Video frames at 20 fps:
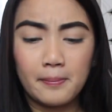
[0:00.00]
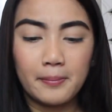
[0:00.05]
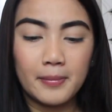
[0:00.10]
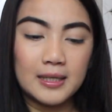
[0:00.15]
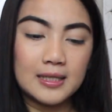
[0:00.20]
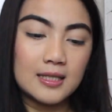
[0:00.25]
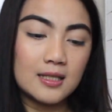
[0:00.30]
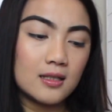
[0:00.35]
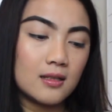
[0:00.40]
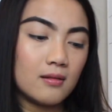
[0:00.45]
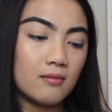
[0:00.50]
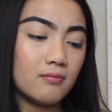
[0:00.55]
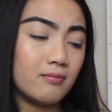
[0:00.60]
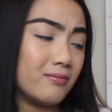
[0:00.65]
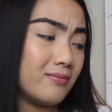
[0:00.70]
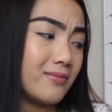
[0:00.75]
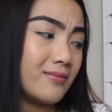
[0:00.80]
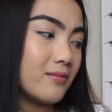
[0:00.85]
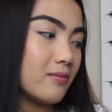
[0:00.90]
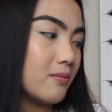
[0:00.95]
but
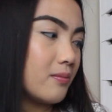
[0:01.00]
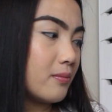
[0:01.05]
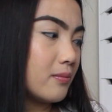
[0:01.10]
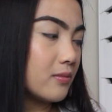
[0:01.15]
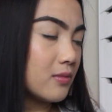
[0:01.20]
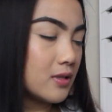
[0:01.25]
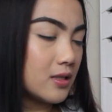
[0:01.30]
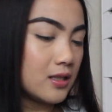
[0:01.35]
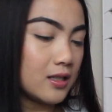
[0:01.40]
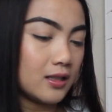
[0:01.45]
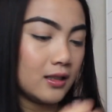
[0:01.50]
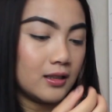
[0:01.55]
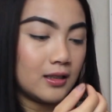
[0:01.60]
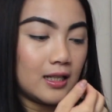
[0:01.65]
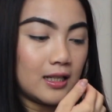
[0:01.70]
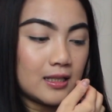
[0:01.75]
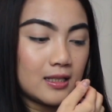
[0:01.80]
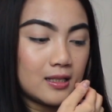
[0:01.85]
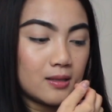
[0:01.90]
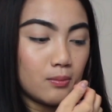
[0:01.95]
still,
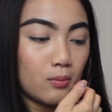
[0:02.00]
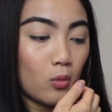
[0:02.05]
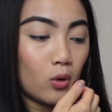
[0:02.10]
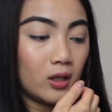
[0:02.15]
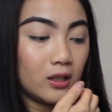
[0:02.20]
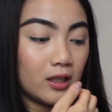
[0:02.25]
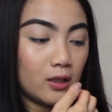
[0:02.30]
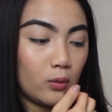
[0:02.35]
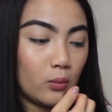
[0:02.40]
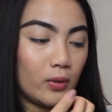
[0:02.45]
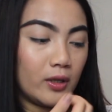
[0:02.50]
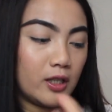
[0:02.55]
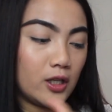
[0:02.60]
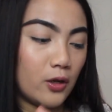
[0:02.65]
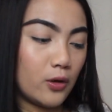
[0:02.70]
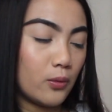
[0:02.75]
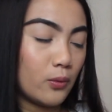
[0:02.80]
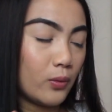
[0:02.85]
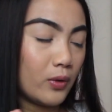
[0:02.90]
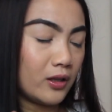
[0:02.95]
that's more than
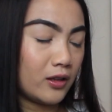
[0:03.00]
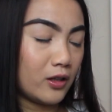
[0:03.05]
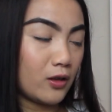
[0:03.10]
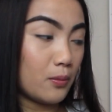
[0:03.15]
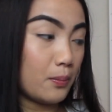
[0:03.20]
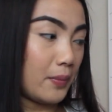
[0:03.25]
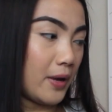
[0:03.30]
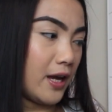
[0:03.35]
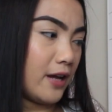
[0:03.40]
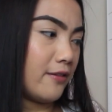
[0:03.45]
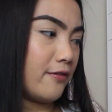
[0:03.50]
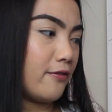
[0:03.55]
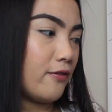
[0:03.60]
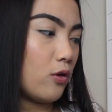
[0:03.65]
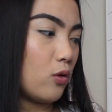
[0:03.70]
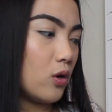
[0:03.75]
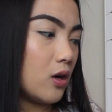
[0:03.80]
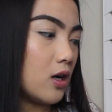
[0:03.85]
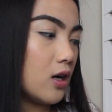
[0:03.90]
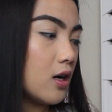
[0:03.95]
what you paid
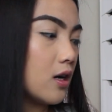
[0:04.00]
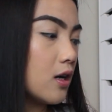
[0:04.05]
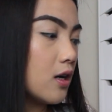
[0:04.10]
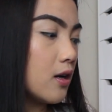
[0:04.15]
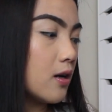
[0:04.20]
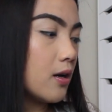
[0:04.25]
for.